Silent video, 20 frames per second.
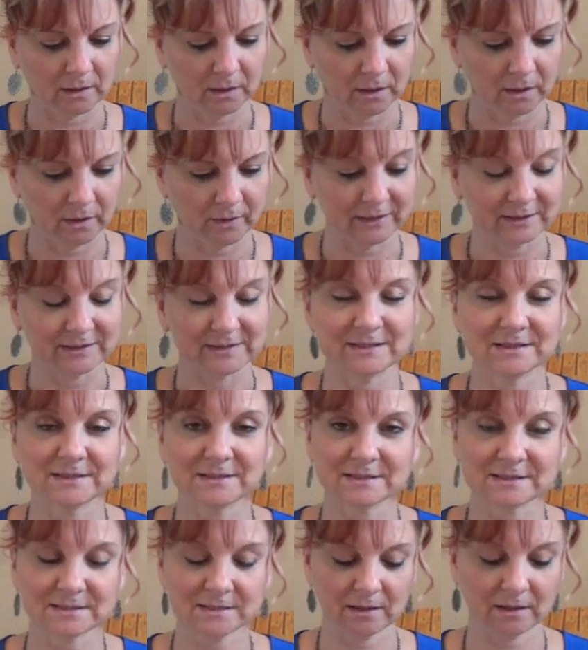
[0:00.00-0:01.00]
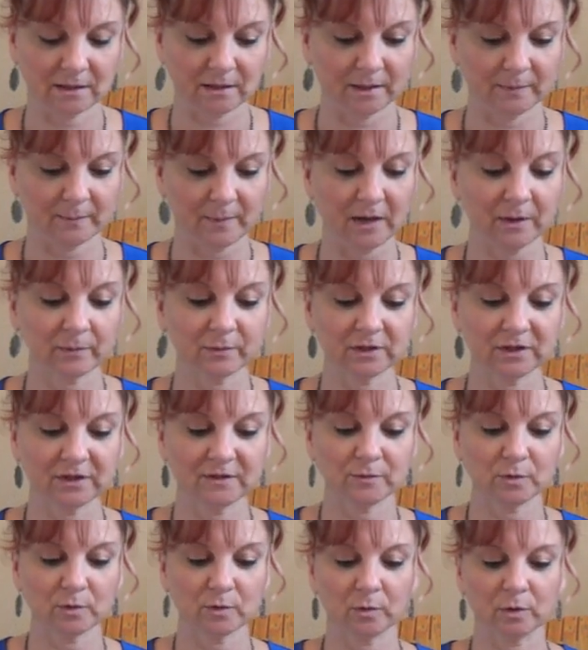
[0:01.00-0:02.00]
All right, this time I'm going to give
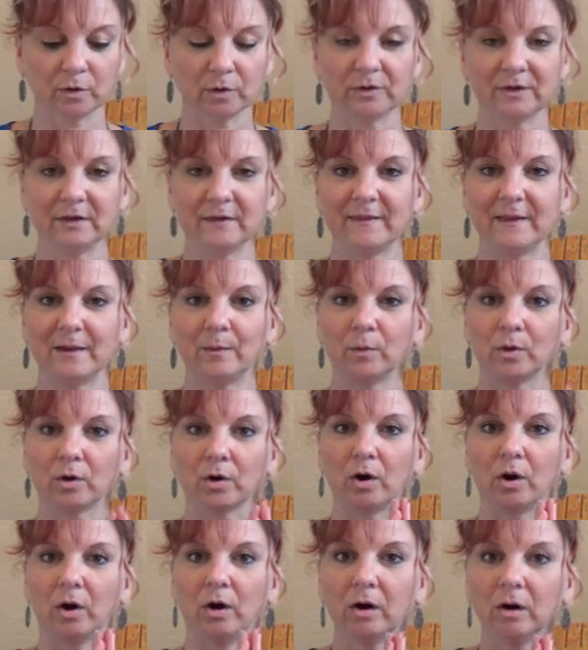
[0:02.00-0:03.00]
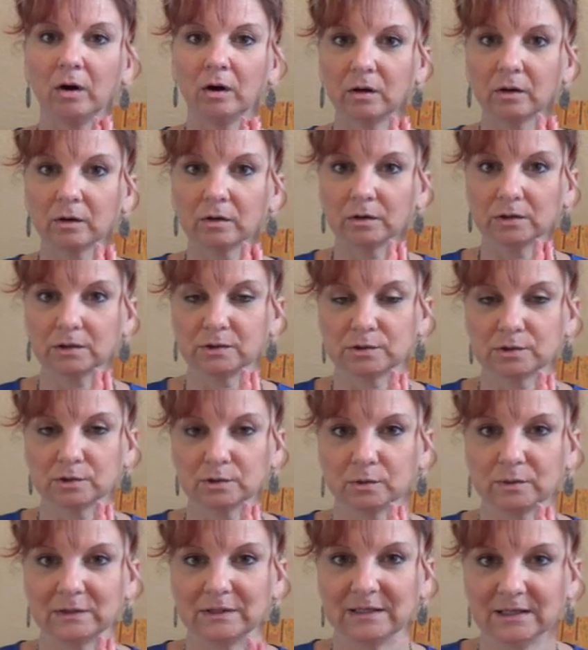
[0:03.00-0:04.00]
you a word and then we're all going to
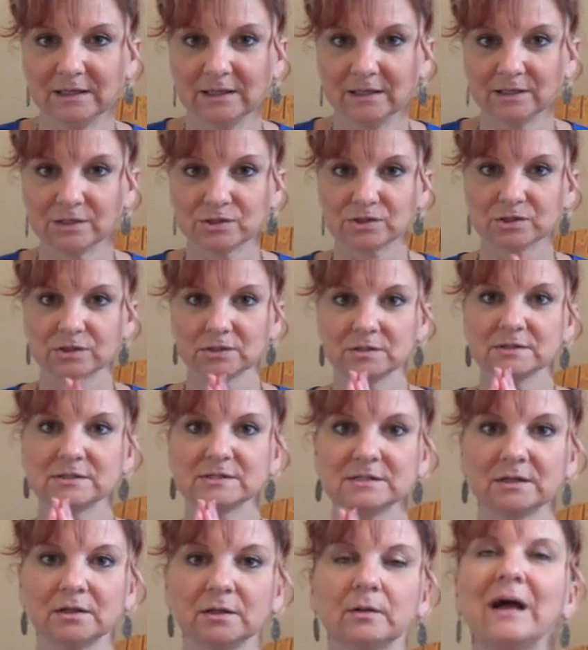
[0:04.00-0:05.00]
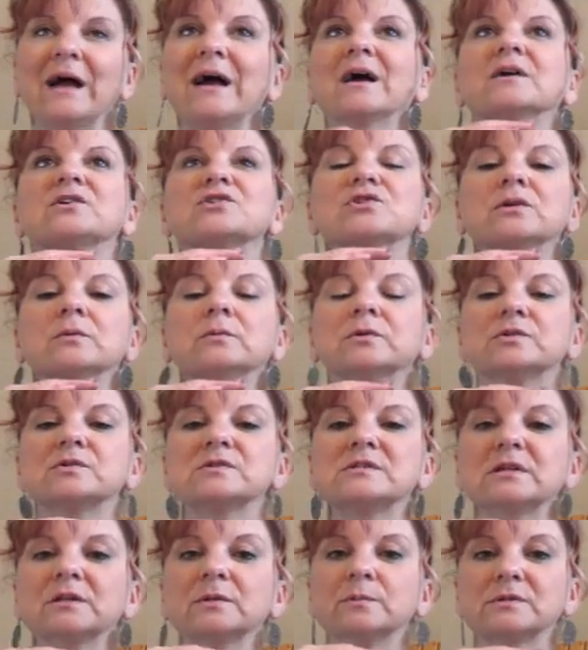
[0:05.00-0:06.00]
do each syllable. Actually, we'll do
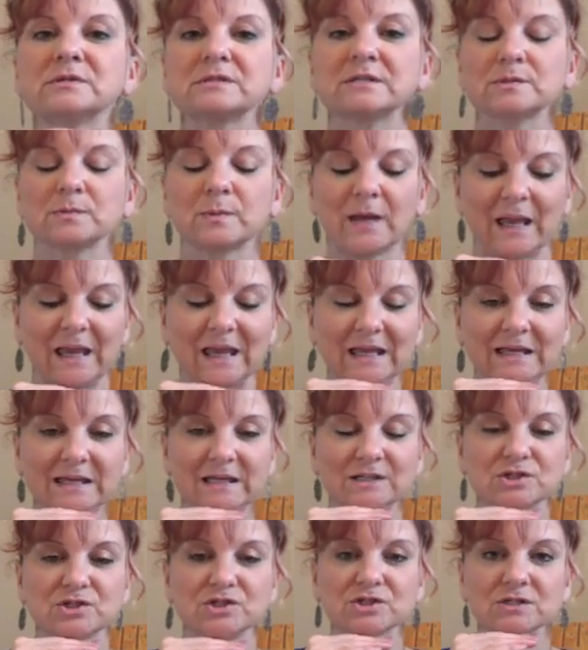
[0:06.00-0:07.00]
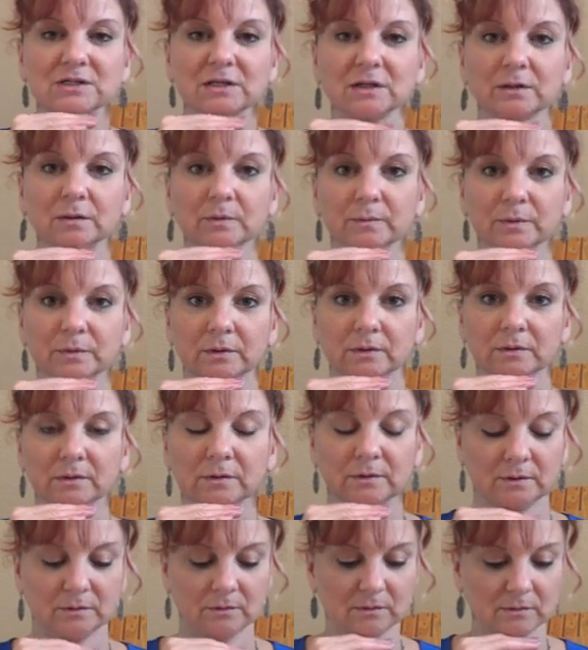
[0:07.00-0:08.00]
syllables this way. Each syllable.
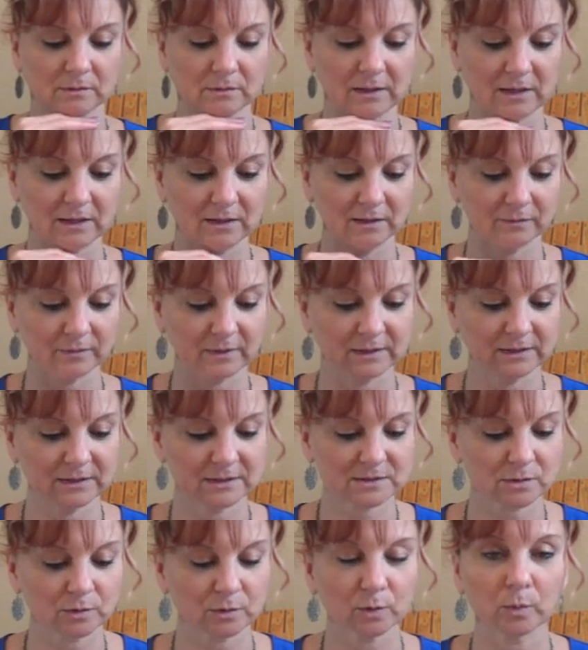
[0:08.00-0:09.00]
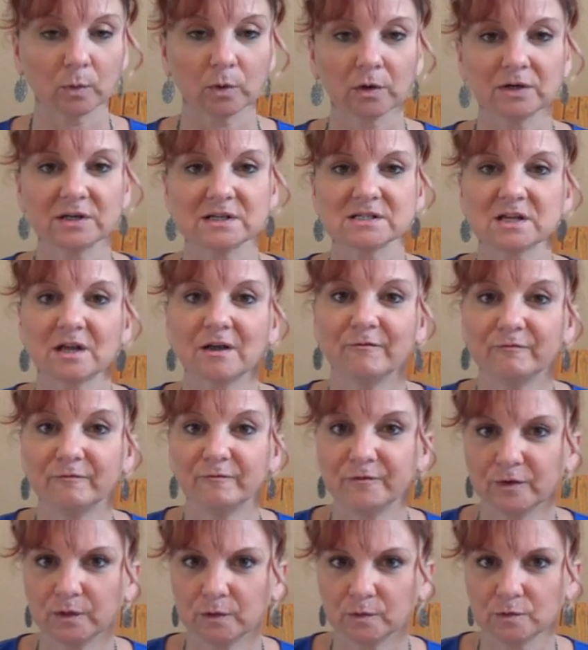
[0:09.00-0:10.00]
Okay, ready? So the word is
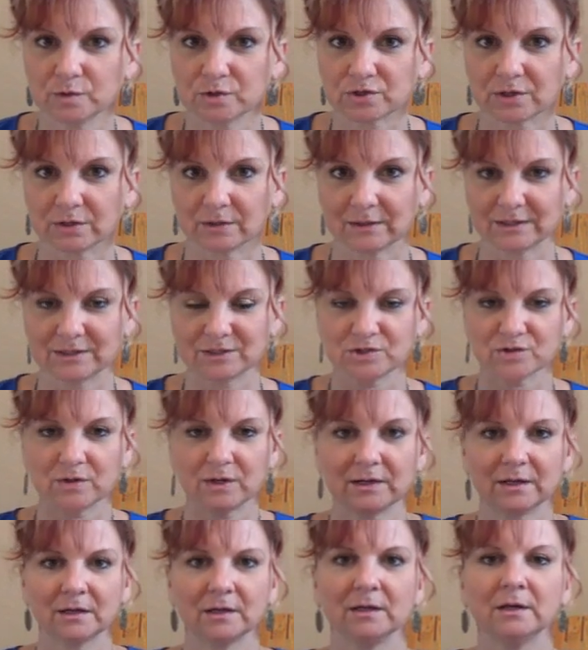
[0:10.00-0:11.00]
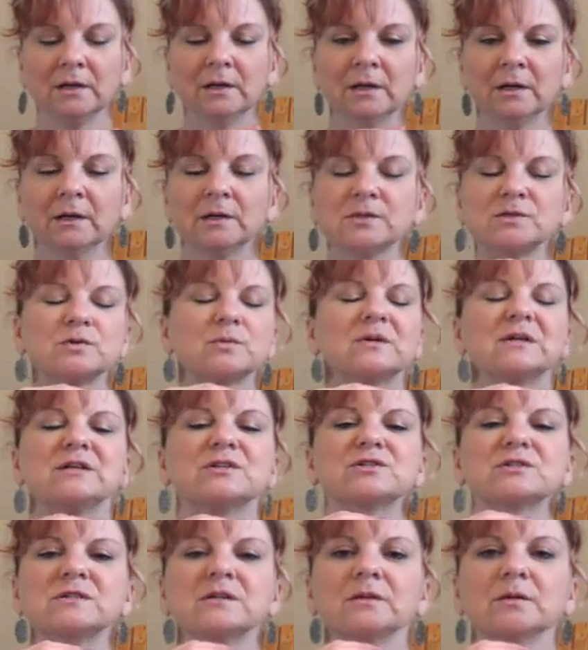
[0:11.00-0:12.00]
confusion. Let's try to do each
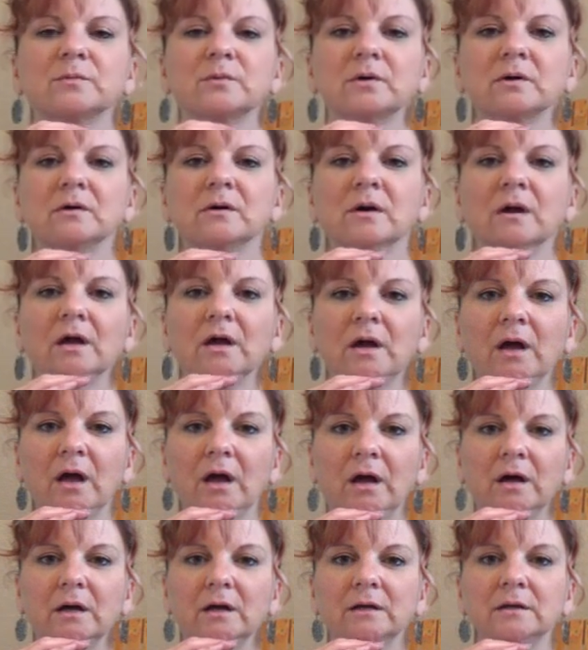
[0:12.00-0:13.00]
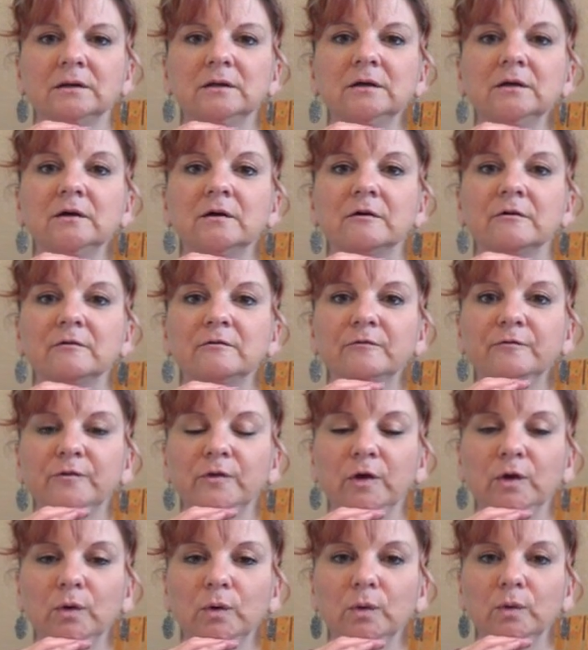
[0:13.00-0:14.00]
syllable.
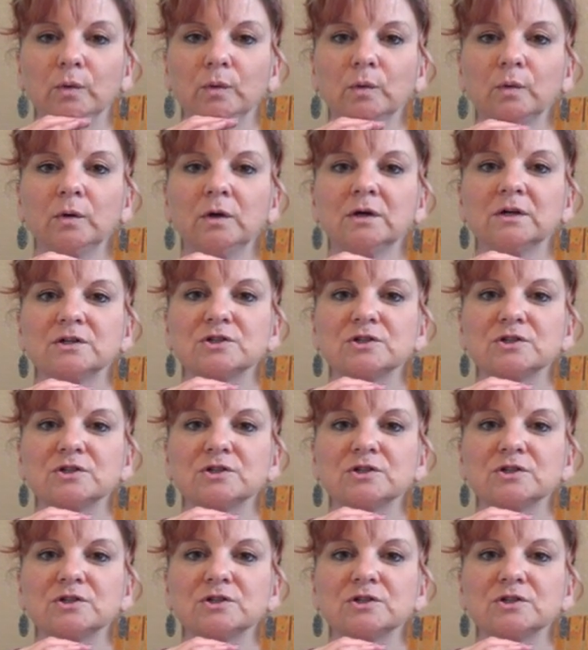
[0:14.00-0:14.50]
Confusion.